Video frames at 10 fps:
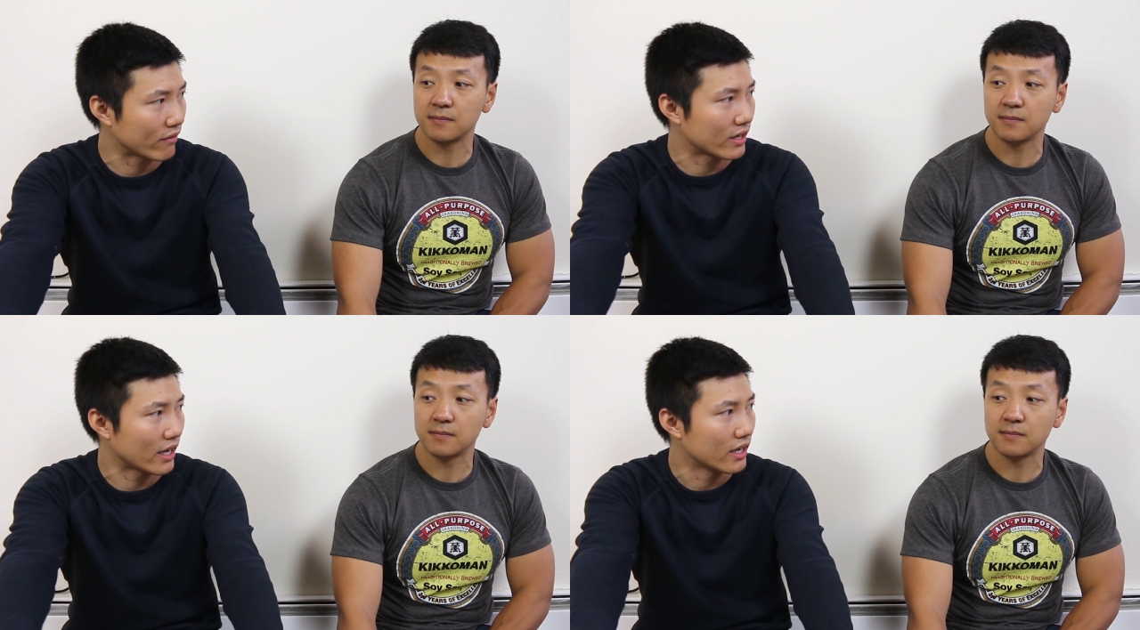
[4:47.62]

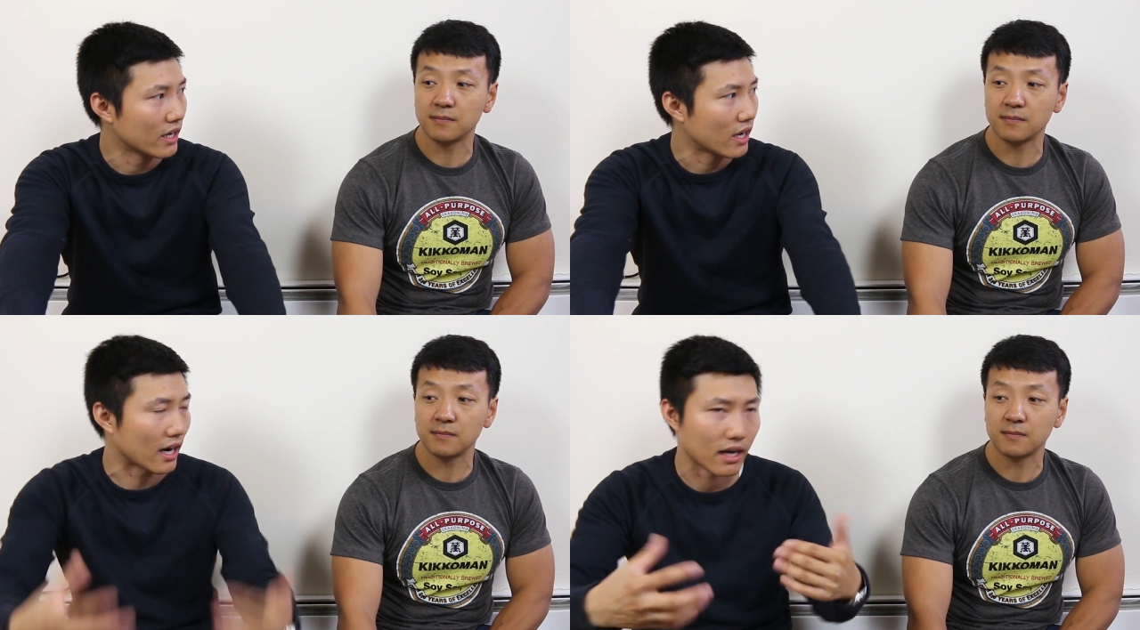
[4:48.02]
Speaker 1: every day.
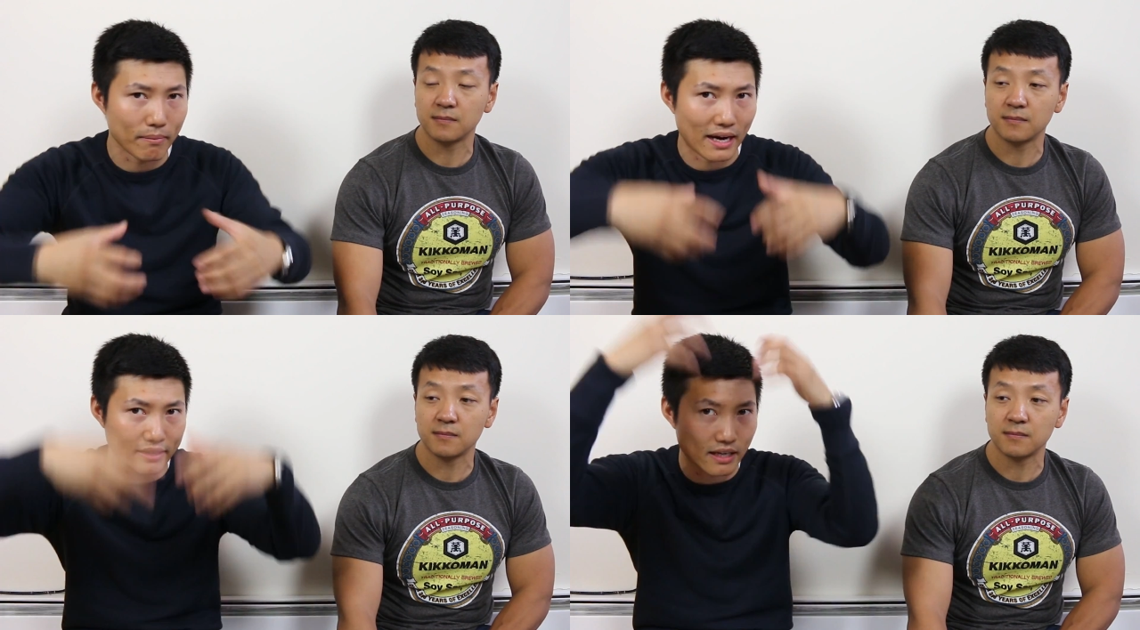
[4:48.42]
I
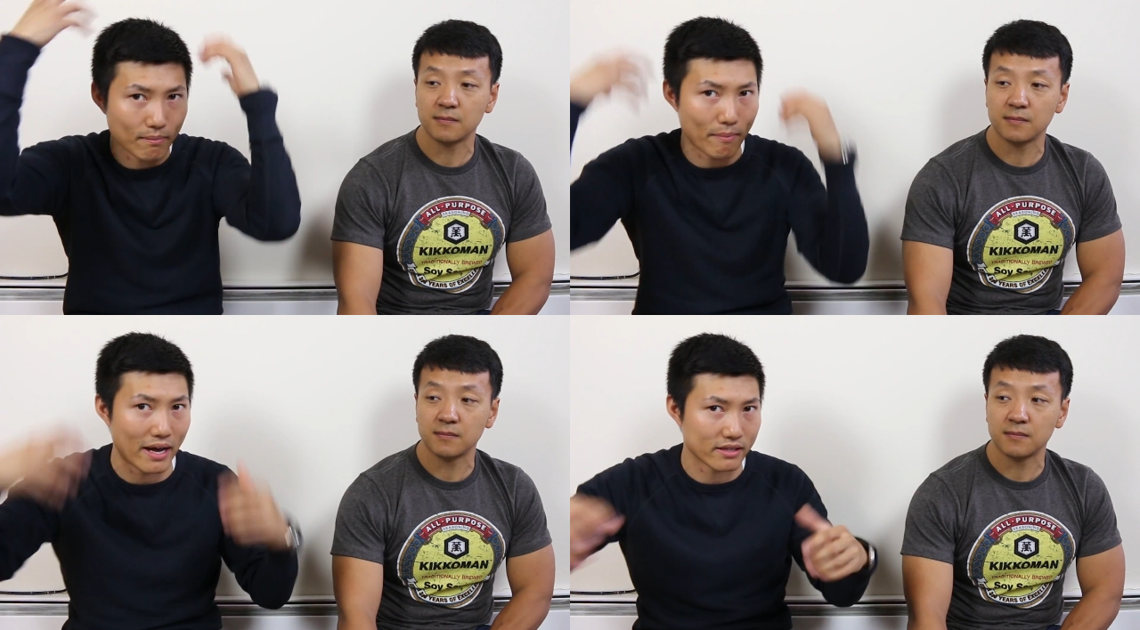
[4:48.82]
come back,
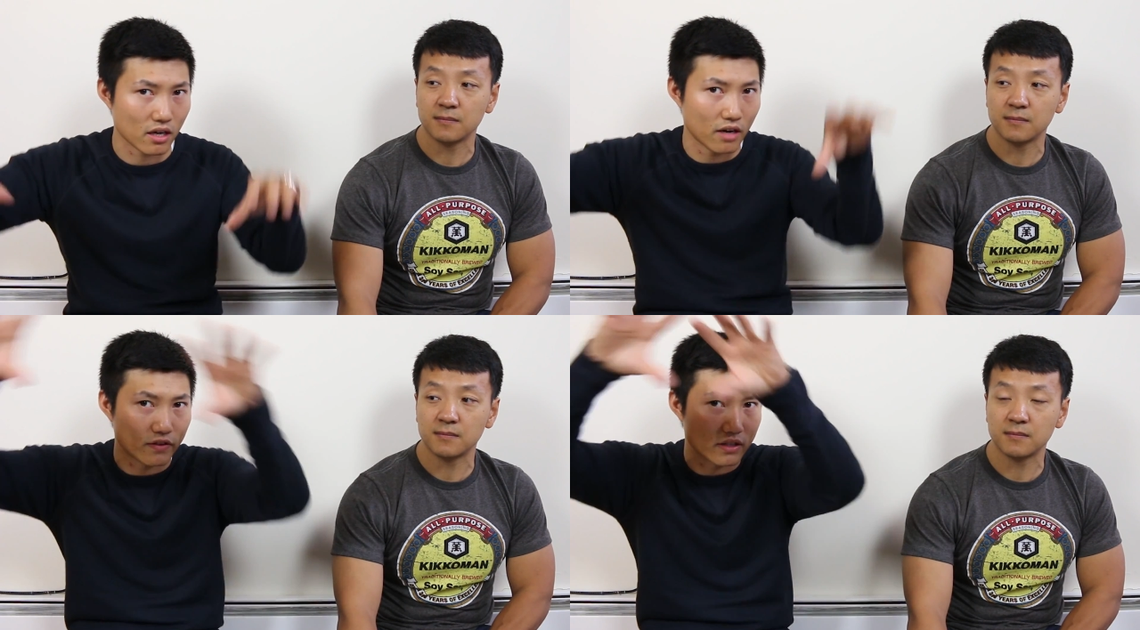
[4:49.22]
take my
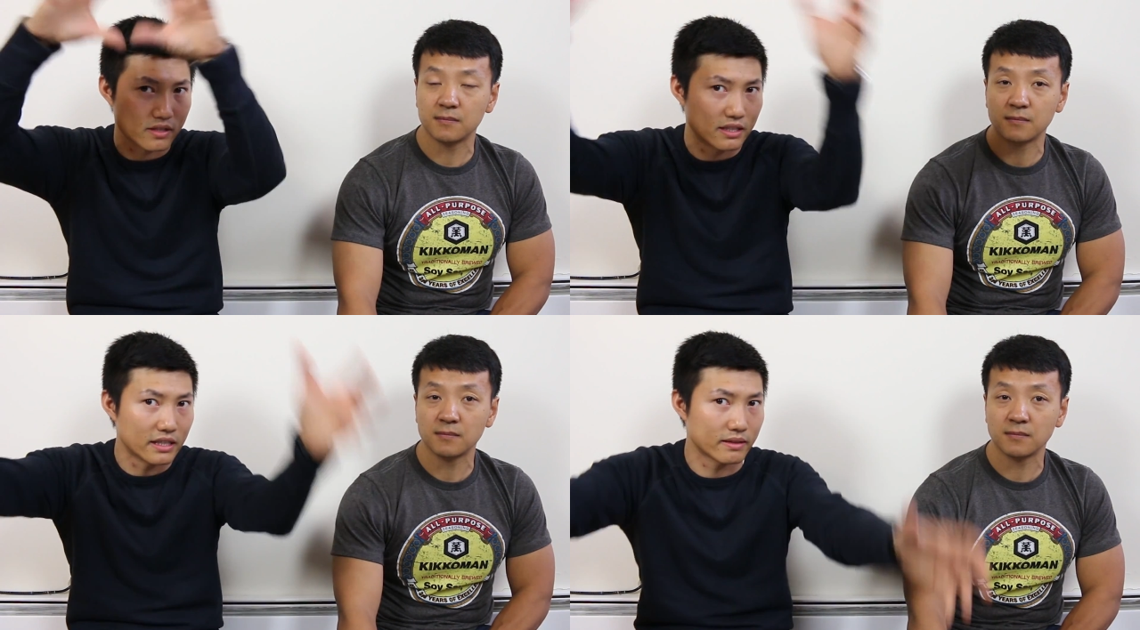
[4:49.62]
mask off,
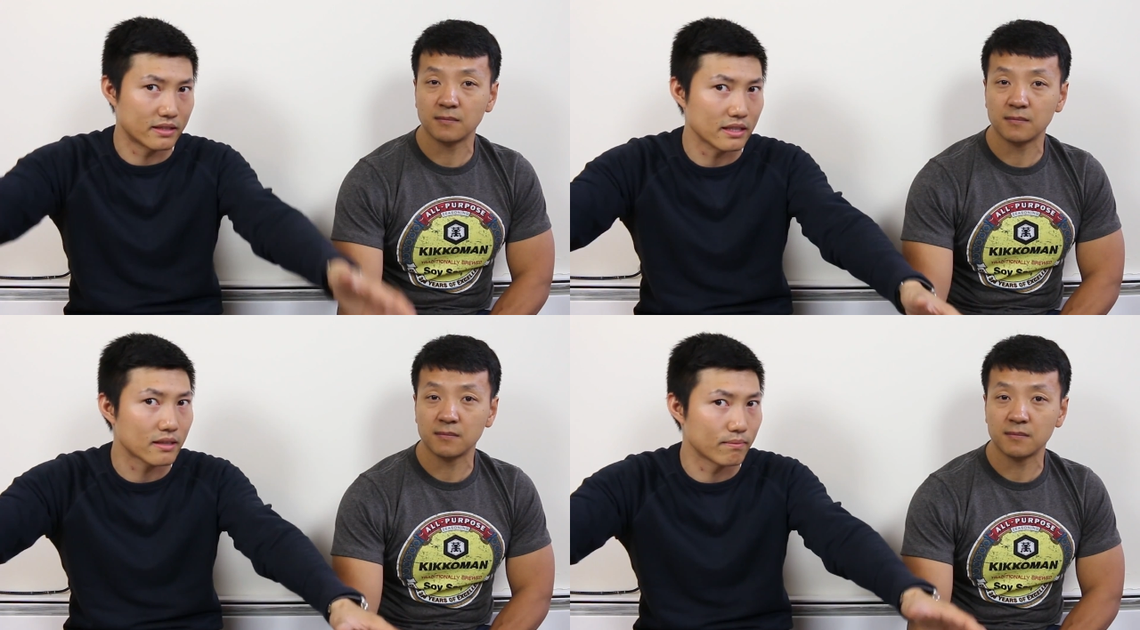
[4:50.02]
it's
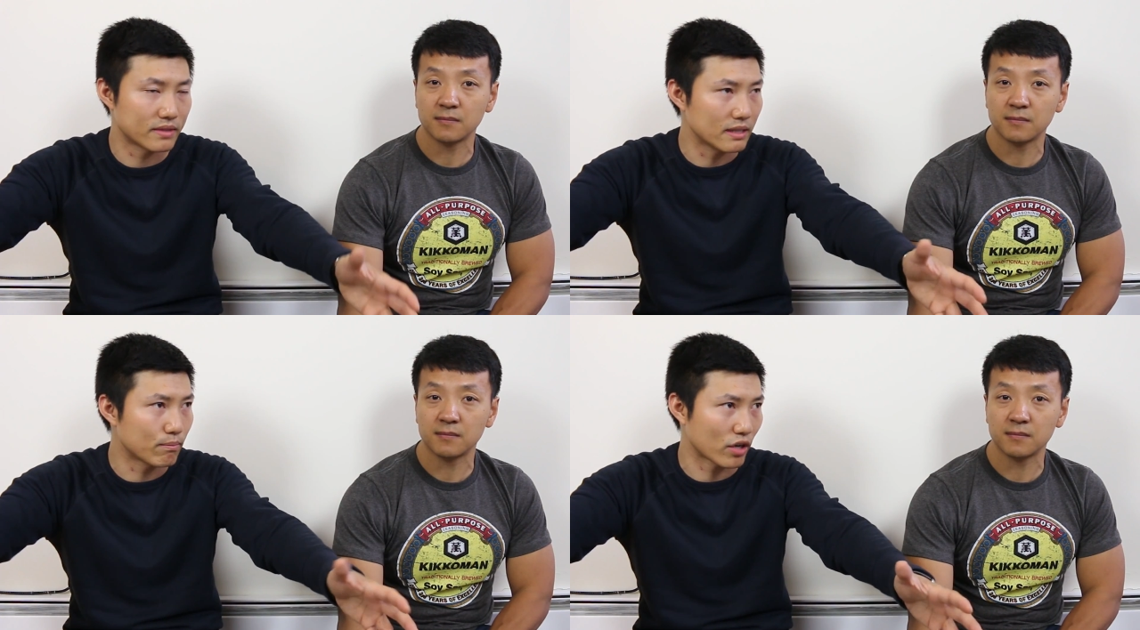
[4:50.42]

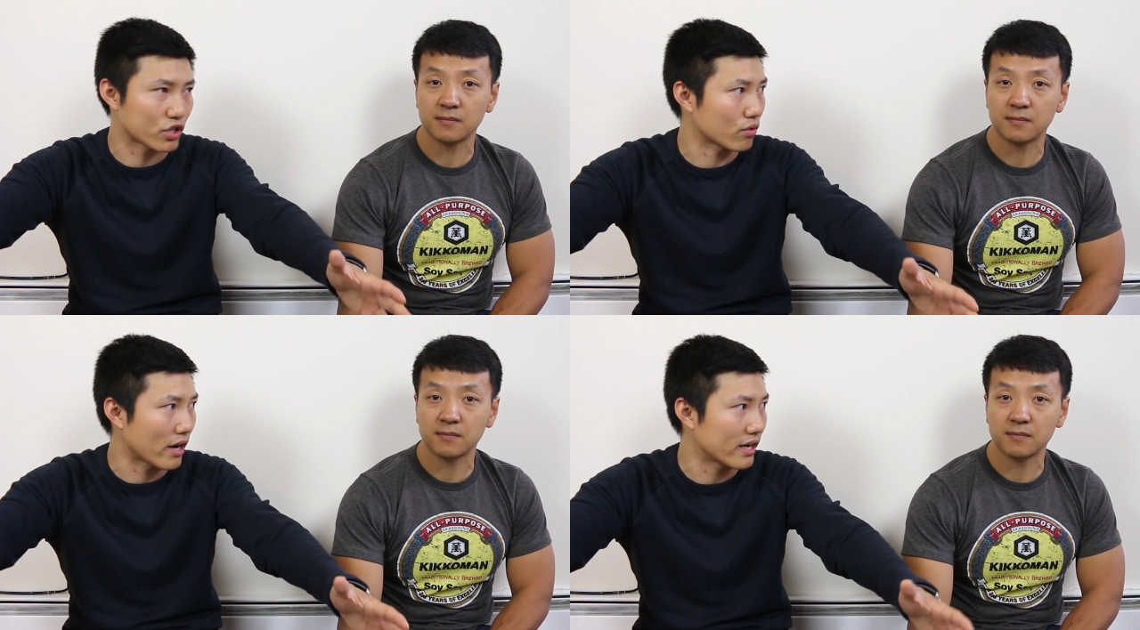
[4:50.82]

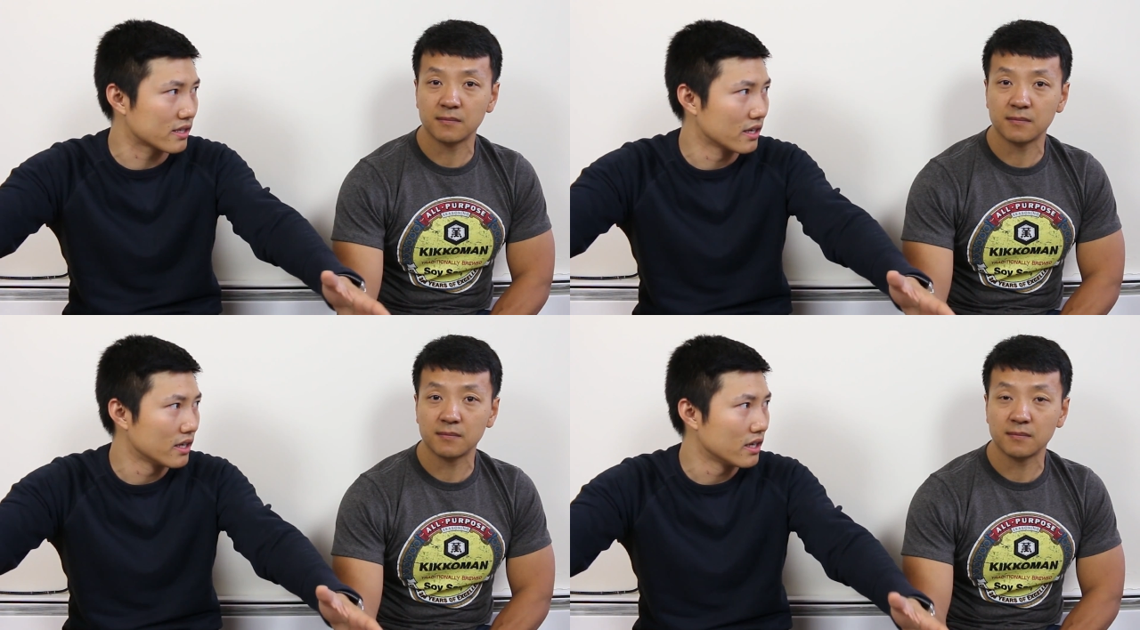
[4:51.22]
depressurized.